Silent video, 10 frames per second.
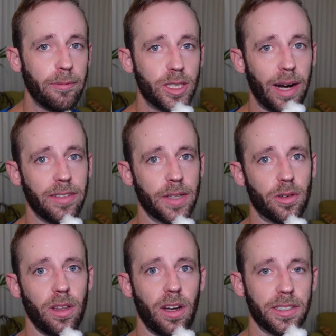I've been traveling for
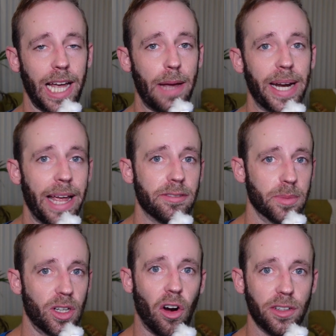a long time, and I have
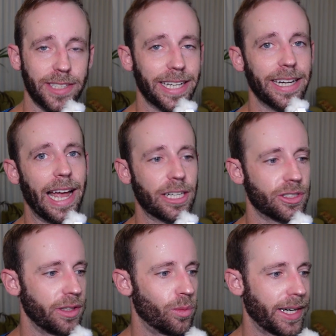some cards I can
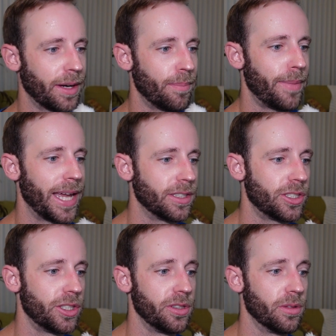actually recommend
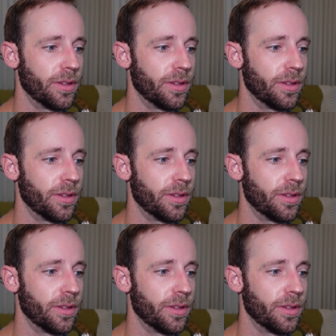to you.